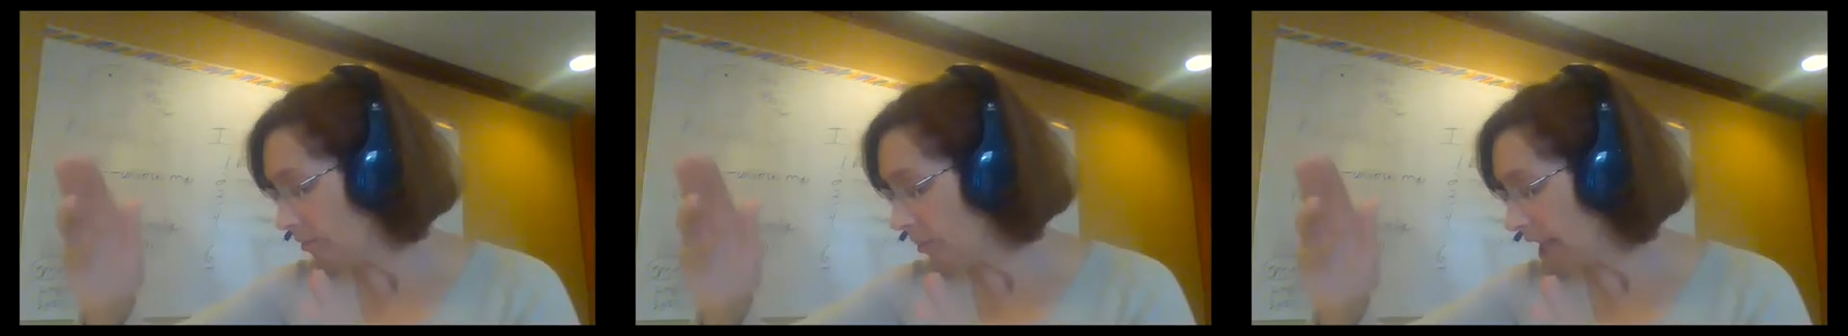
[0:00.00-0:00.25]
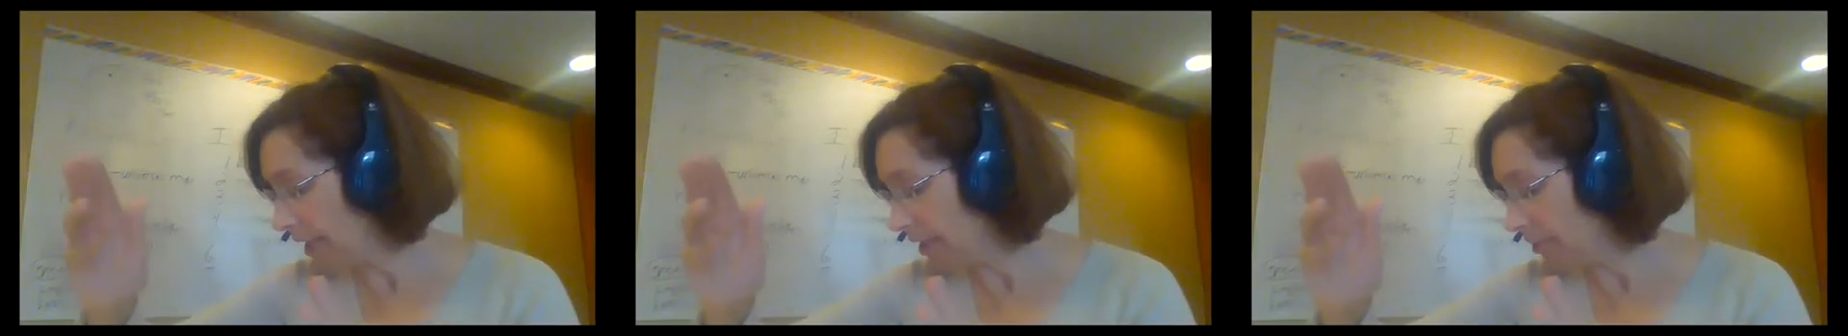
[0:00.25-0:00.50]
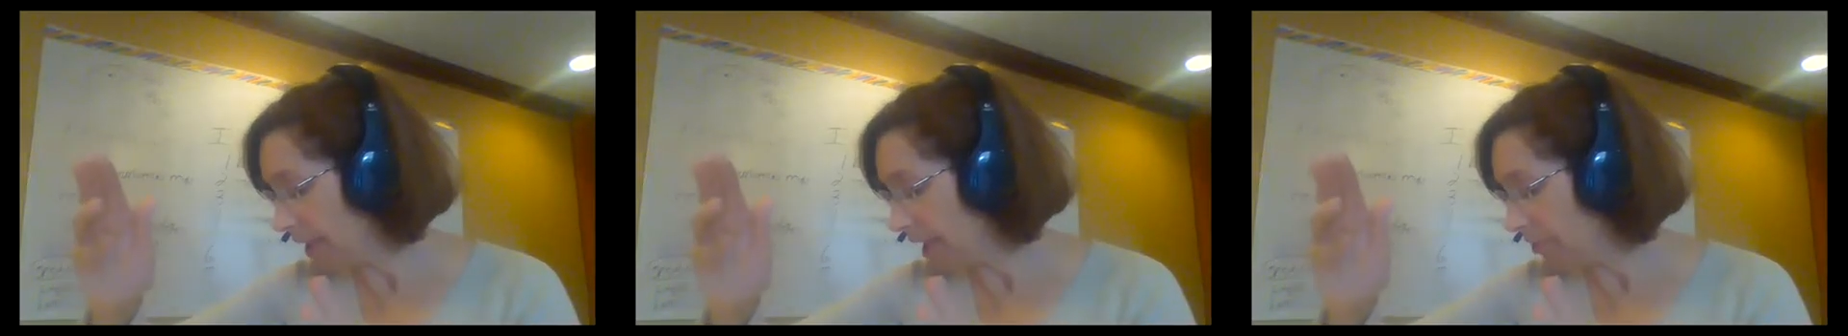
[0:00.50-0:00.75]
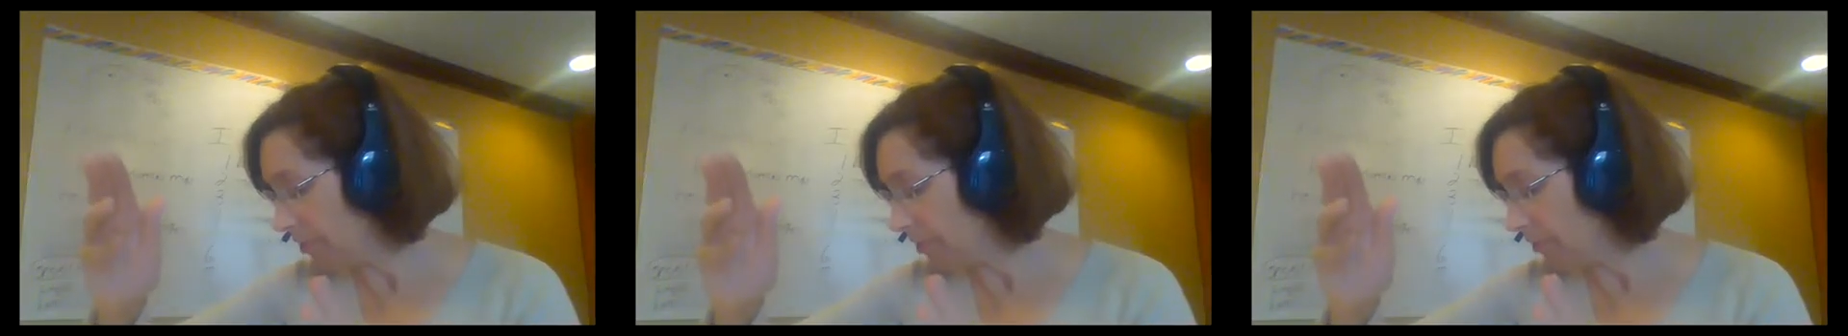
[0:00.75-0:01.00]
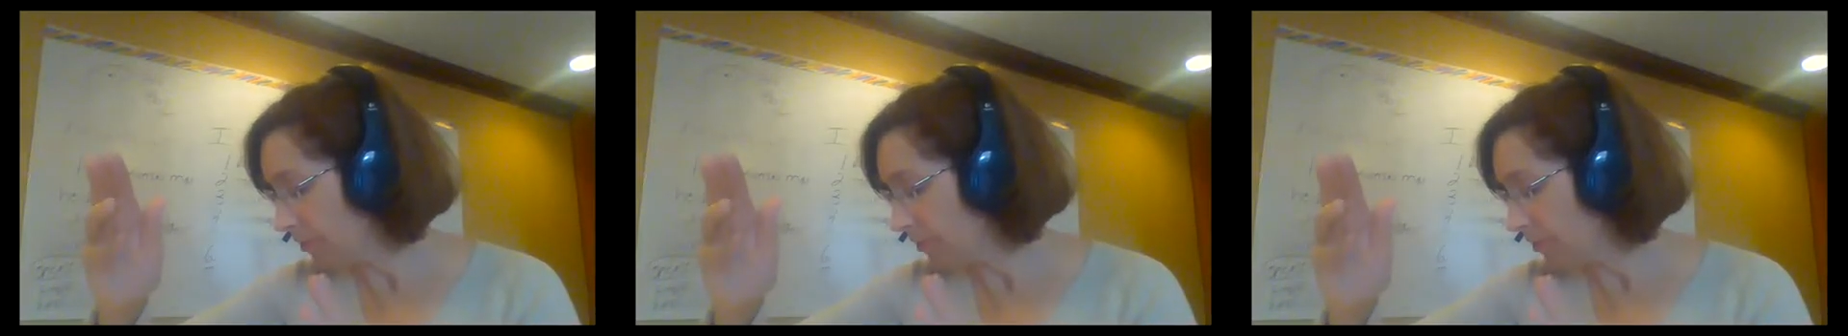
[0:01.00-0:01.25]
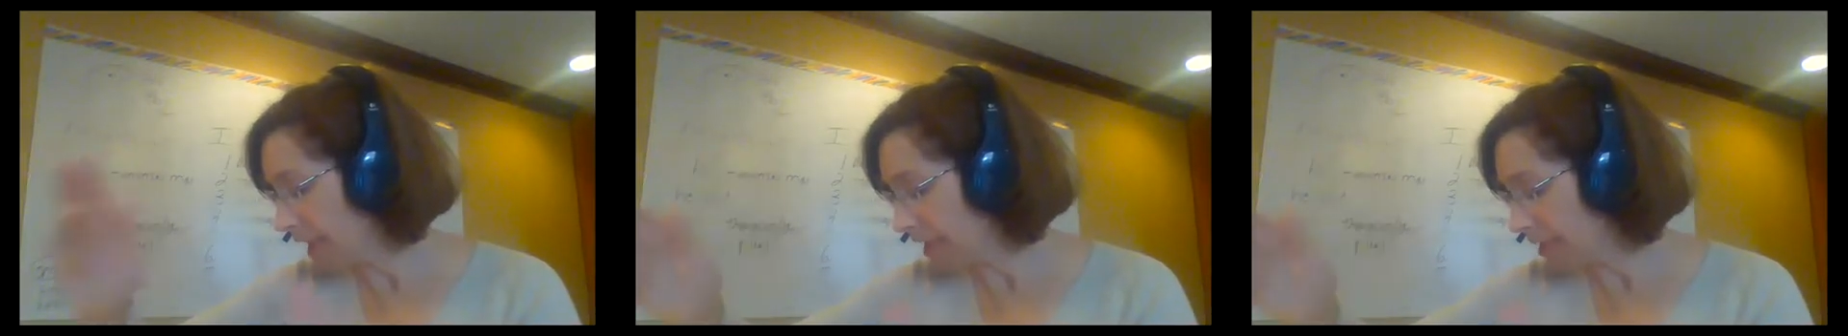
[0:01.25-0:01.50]
write the
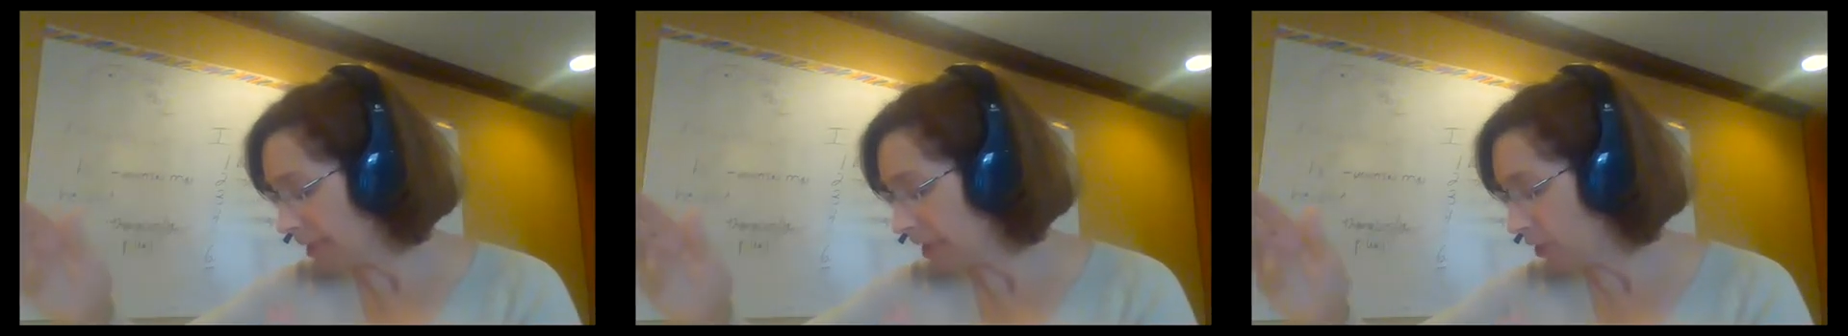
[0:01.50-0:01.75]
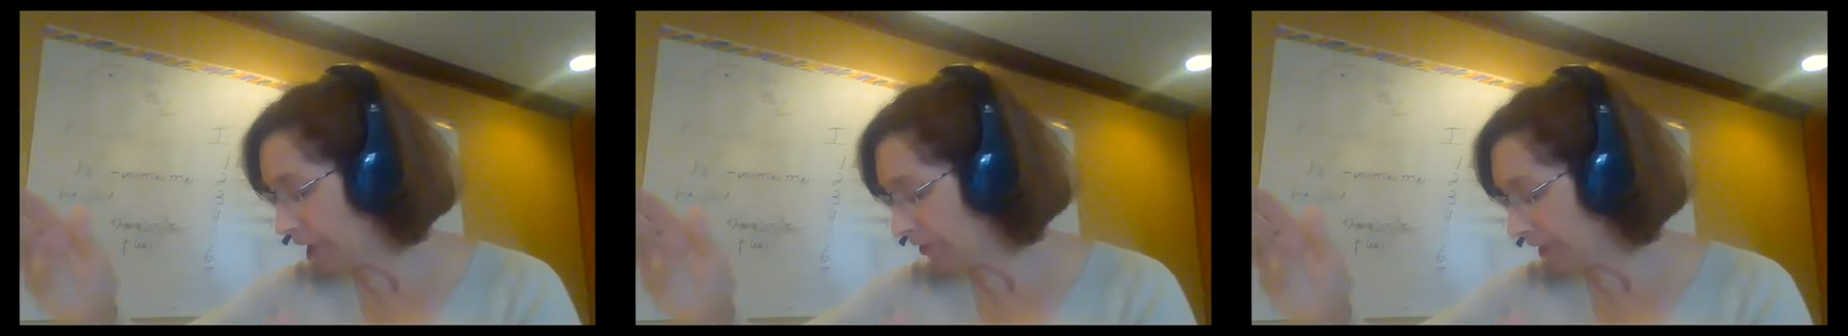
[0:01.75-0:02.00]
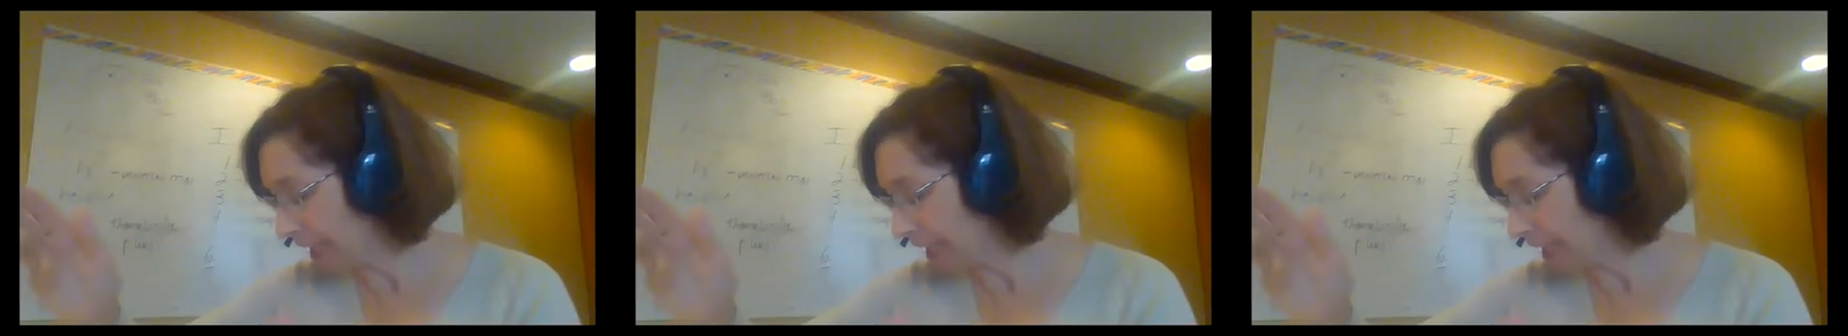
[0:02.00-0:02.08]
paragraph the